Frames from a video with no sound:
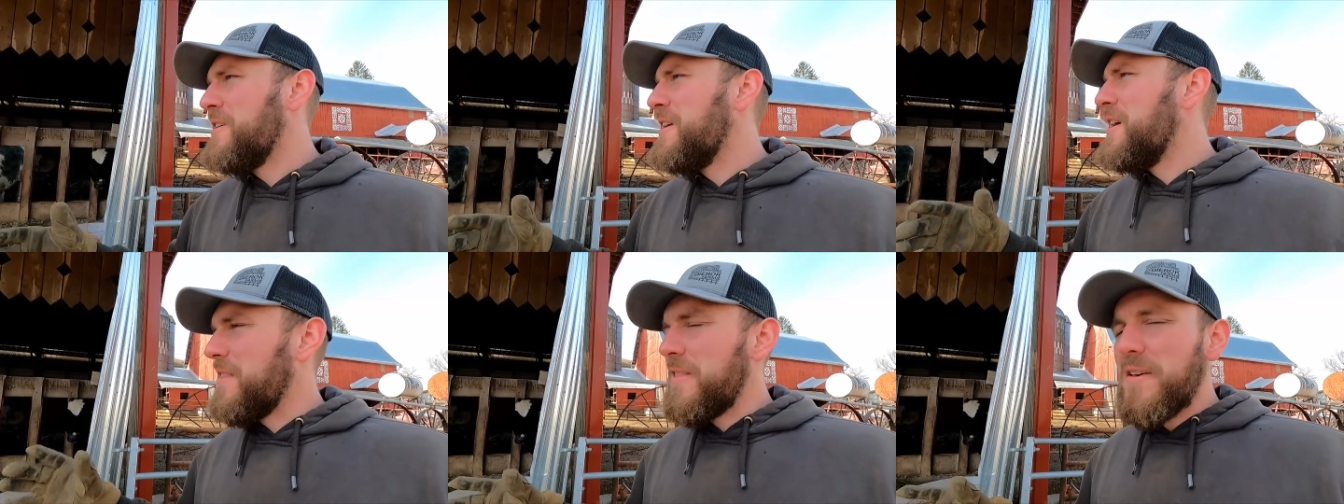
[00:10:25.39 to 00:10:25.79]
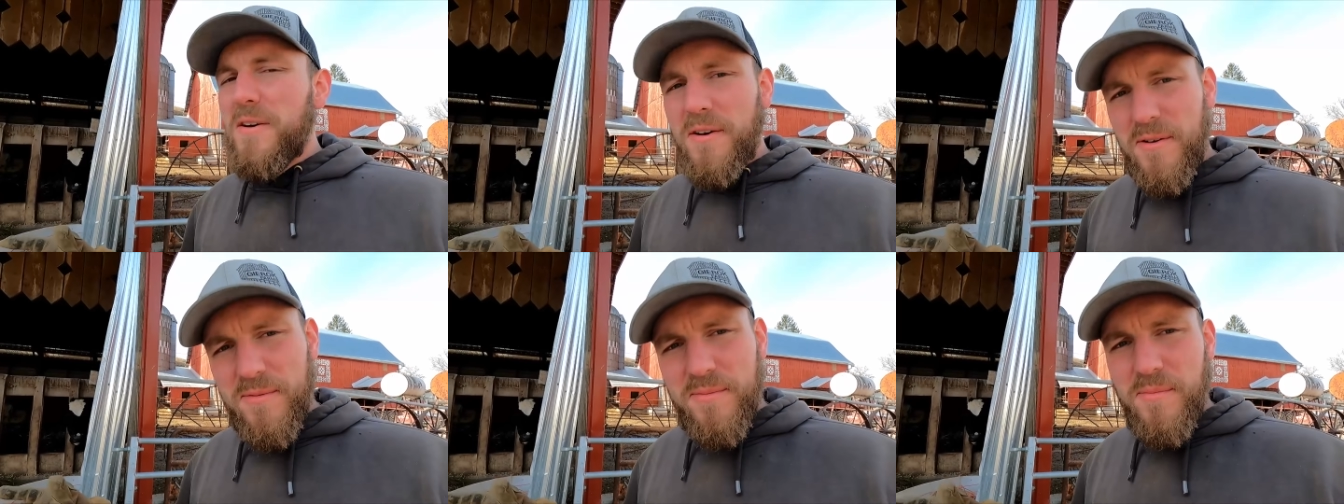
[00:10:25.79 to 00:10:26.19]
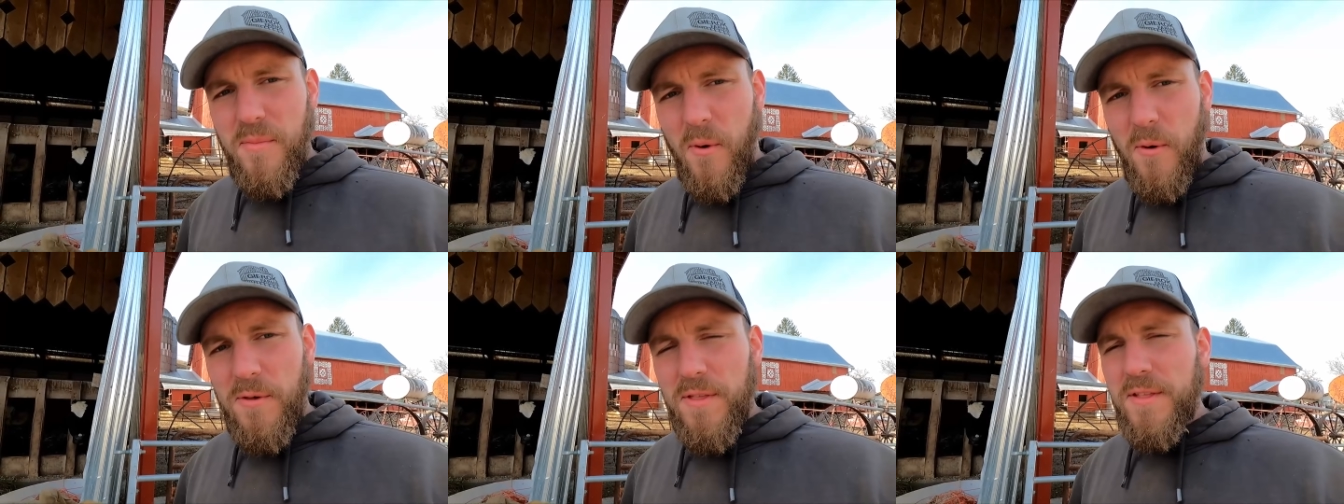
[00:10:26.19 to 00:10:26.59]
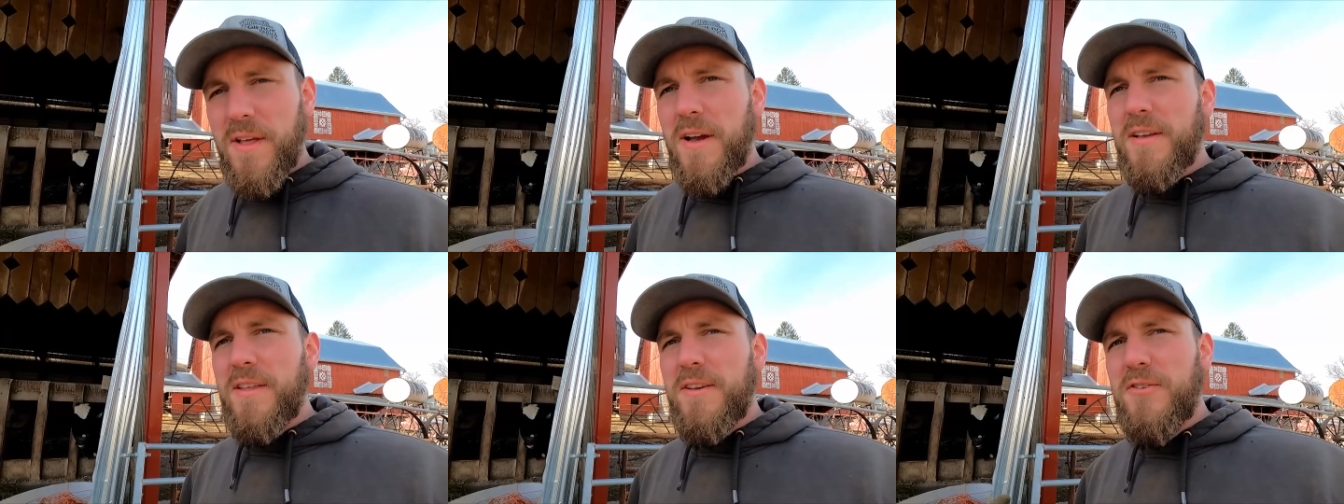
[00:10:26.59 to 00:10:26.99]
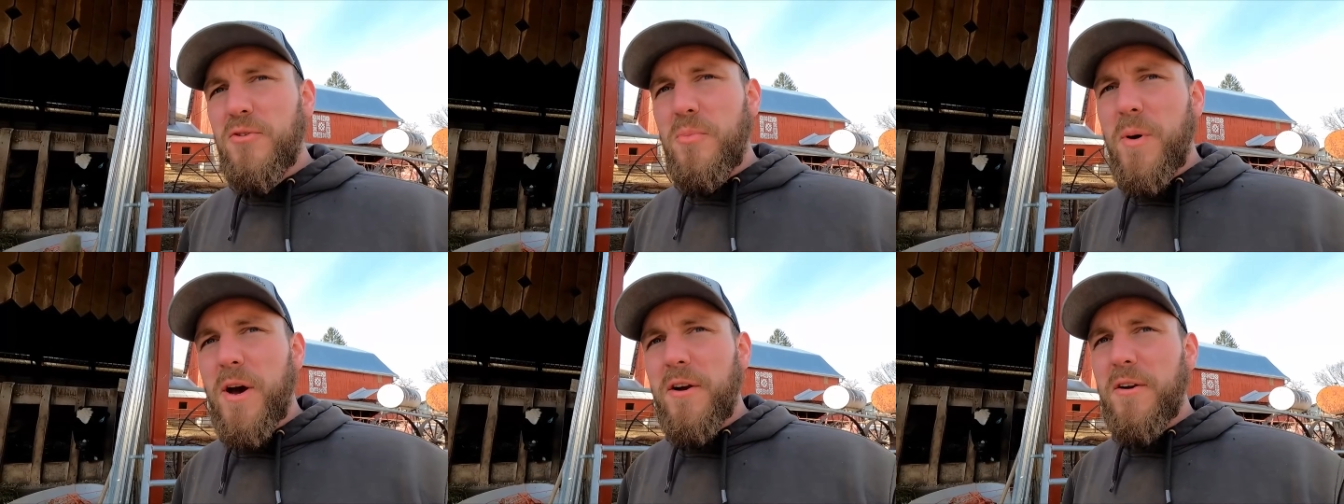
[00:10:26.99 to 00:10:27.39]
and they'll more than likely
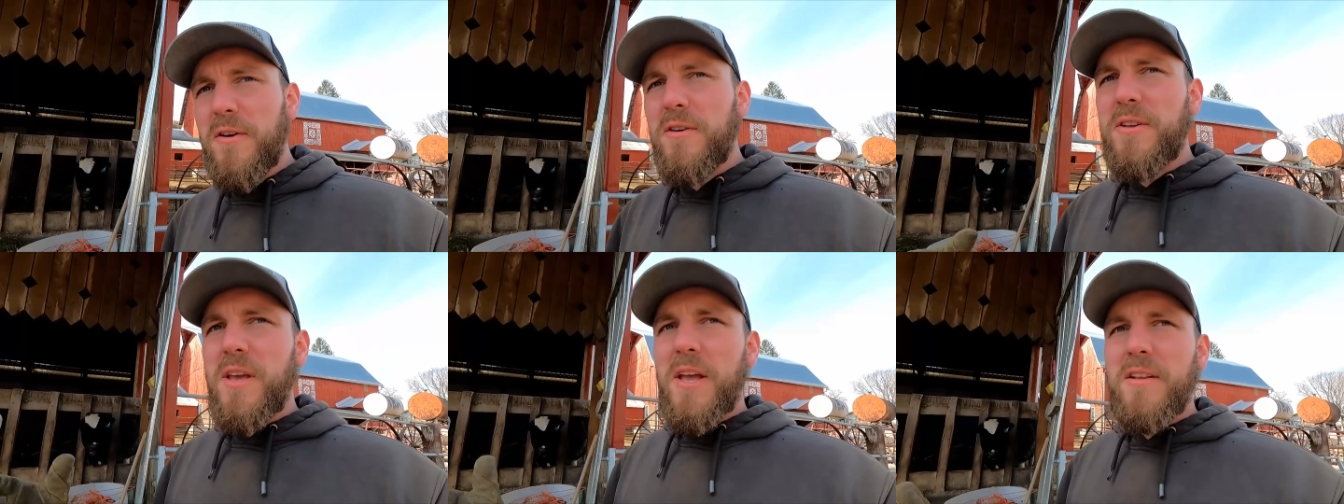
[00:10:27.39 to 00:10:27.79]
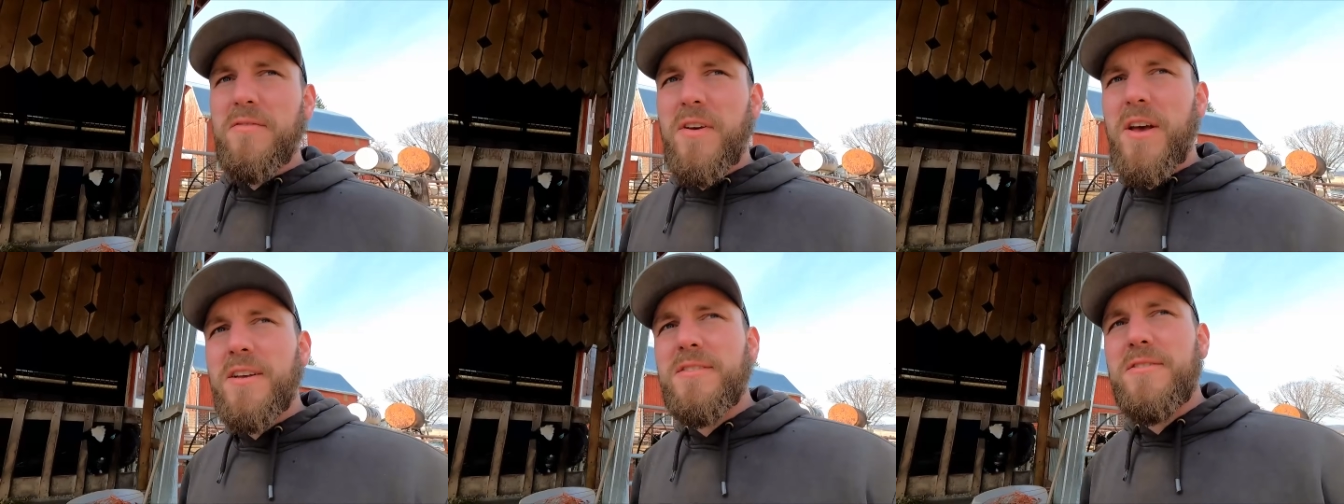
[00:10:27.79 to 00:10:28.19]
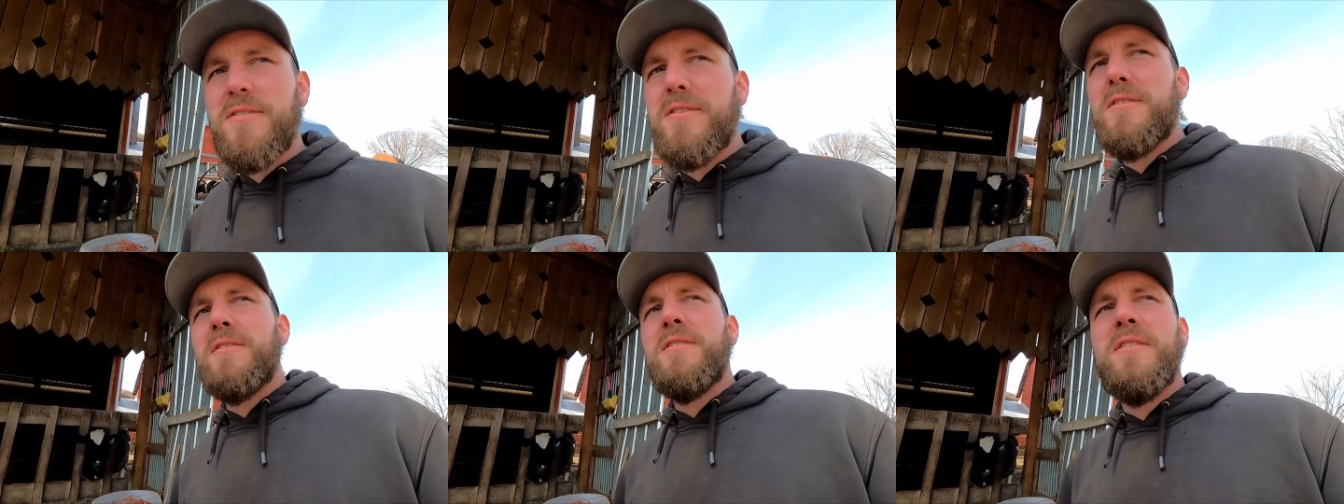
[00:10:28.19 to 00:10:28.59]
do better, gain faster.